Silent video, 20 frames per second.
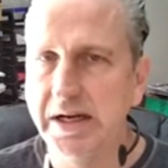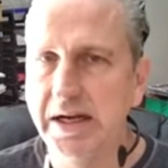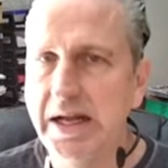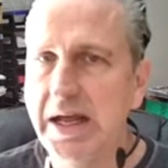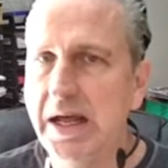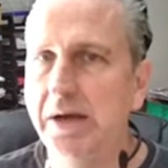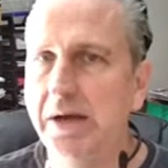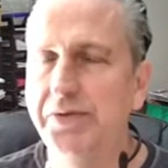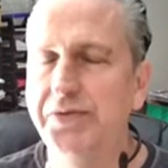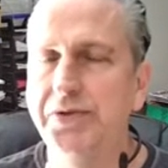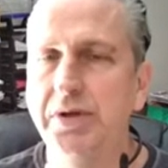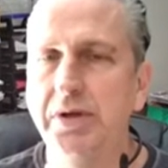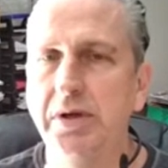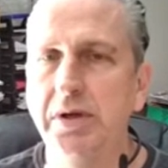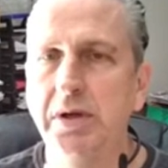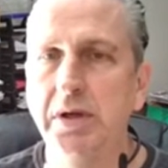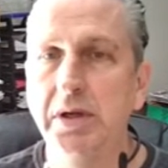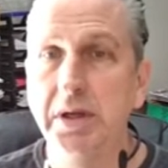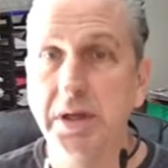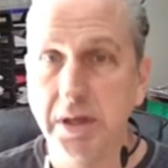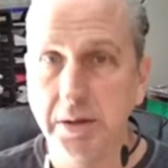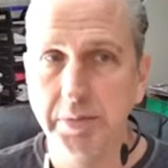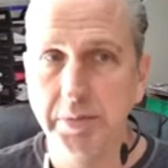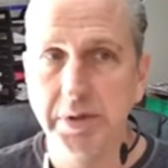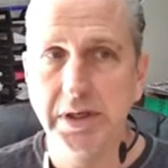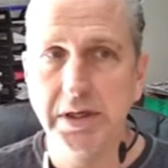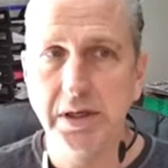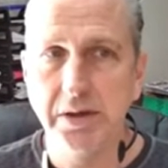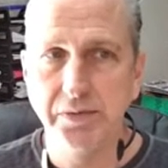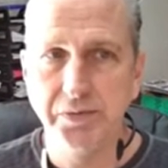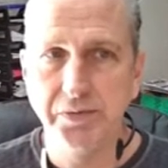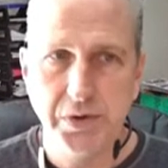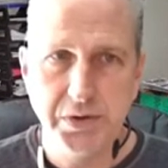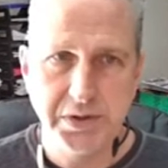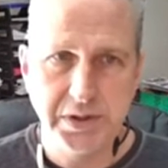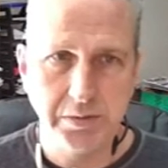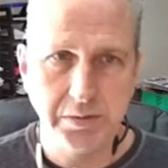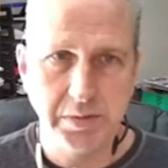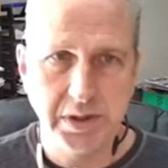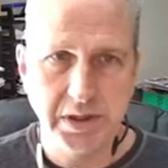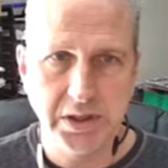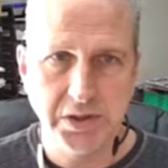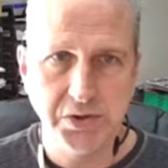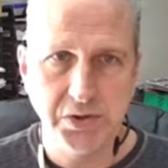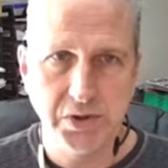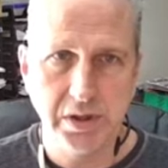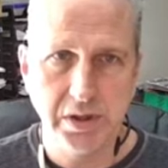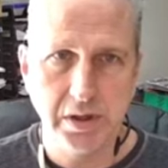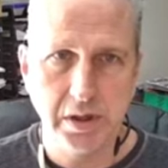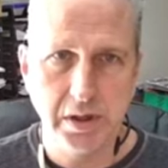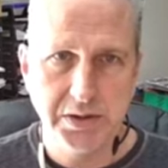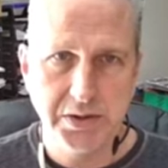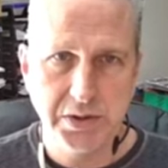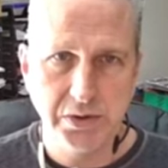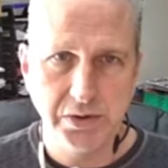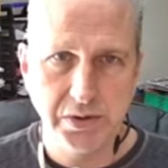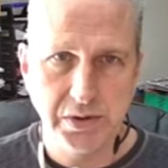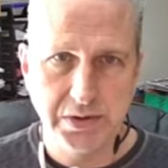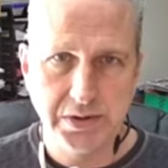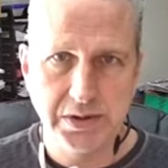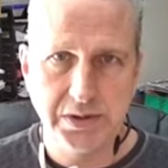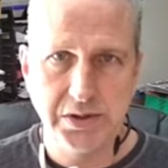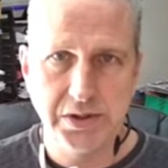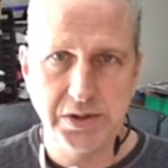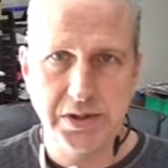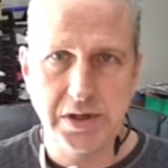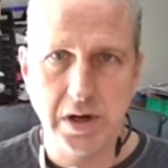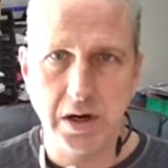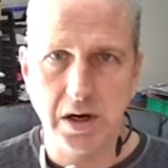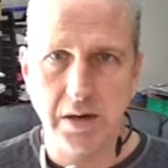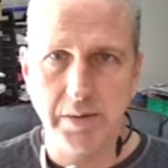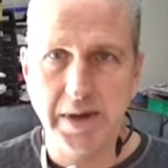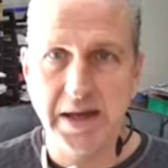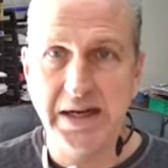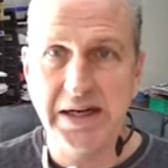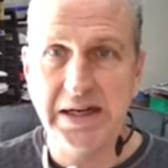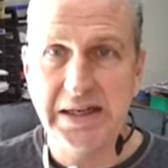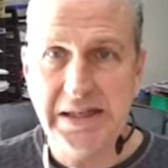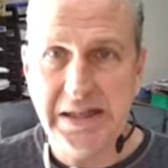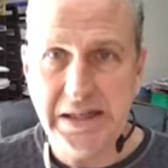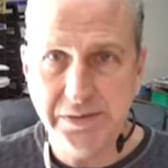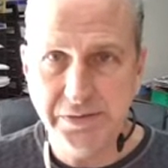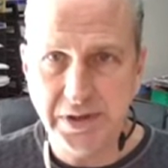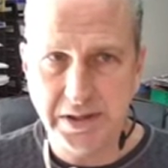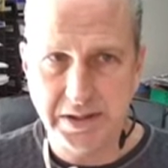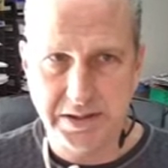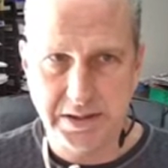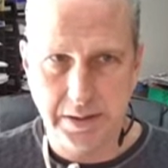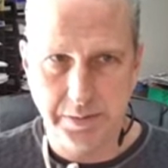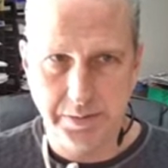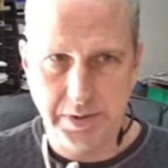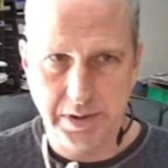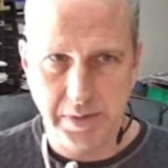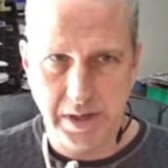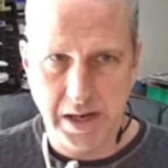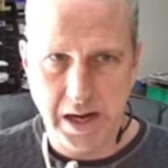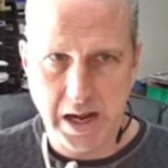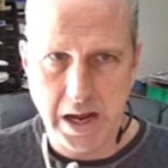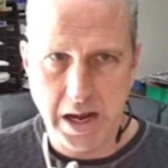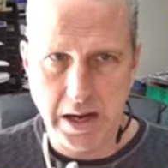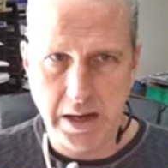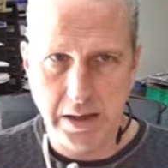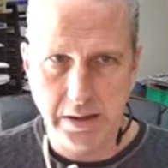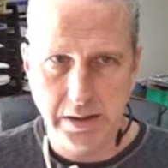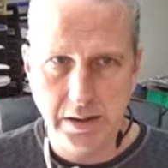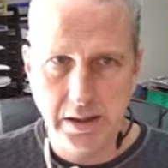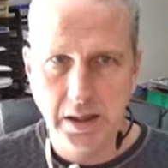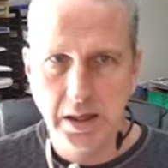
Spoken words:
left can be confusing because you can also use it to talk about leaving something behind,